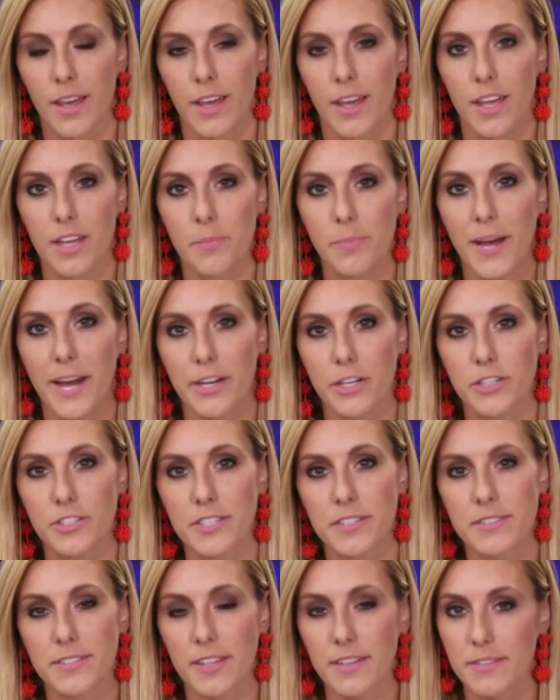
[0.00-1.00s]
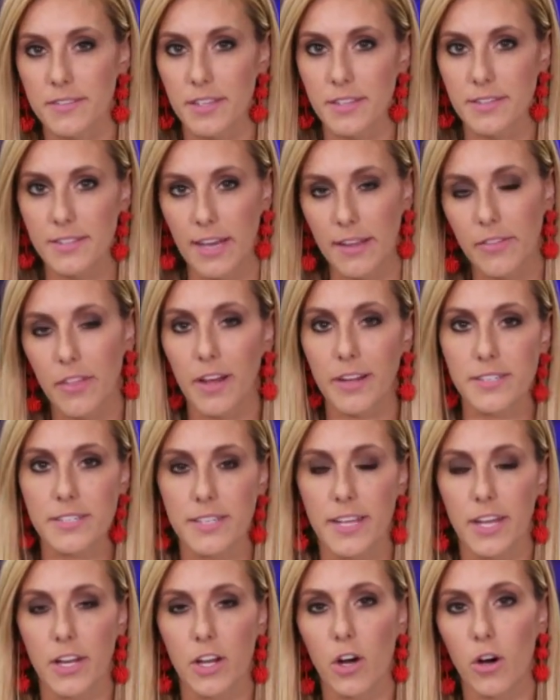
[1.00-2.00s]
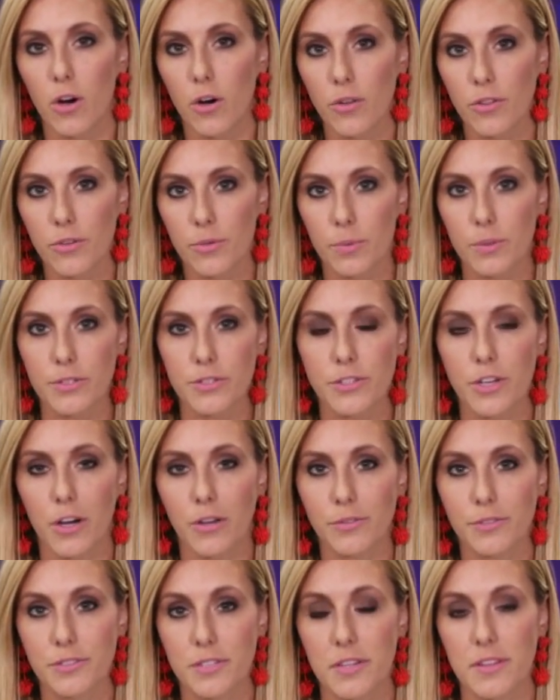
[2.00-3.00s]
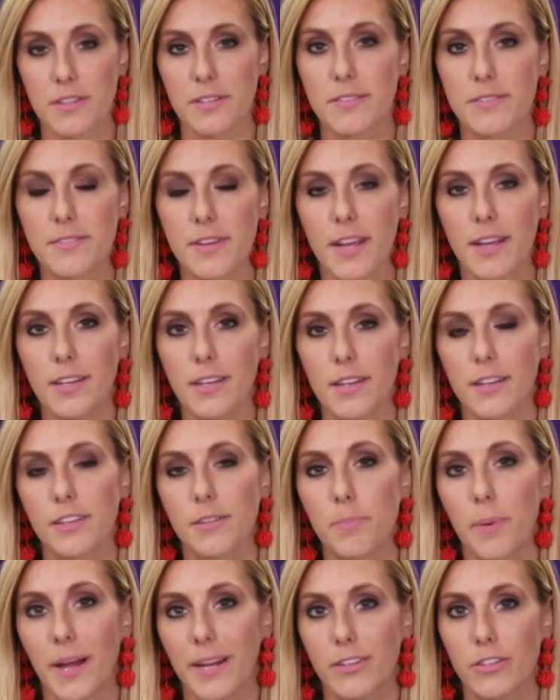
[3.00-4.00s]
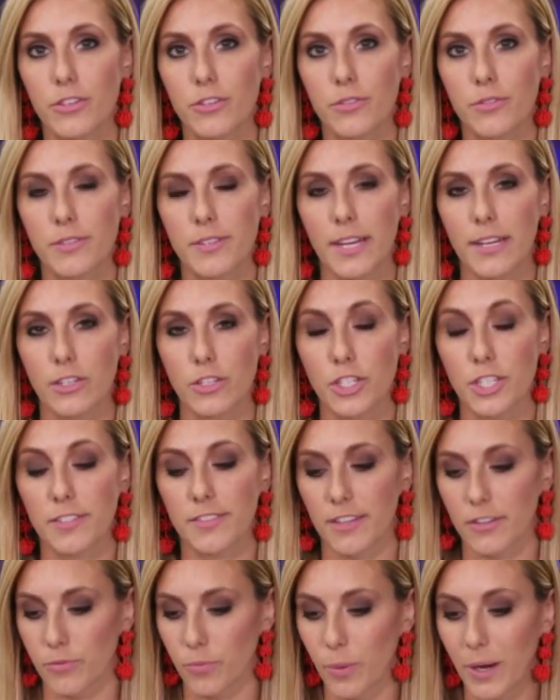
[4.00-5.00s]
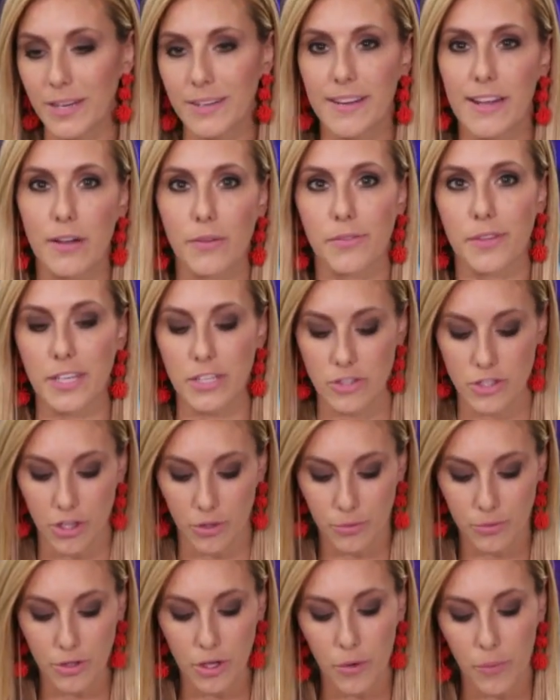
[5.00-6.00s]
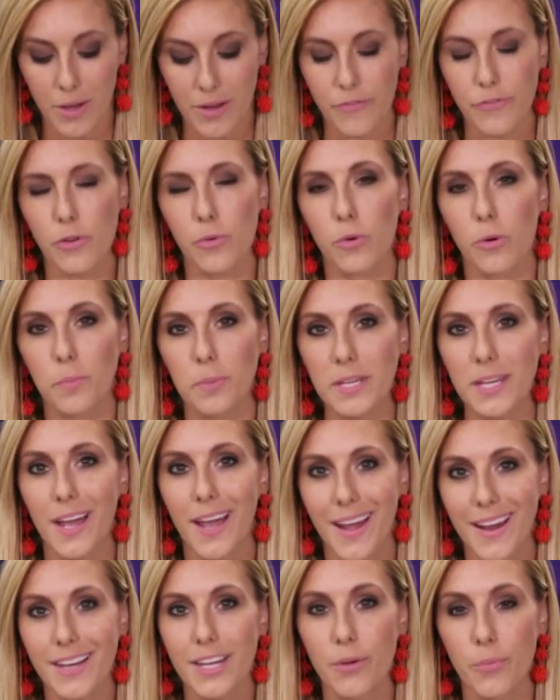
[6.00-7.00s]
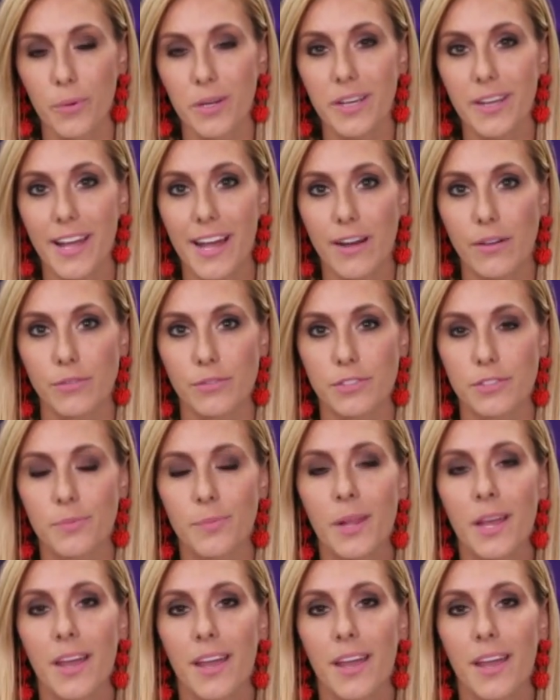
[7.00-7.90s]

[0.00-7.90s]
And Patterson says the deadline to get all the results to the state is by Tuesday. She says right now they don't know if there will be any recounts.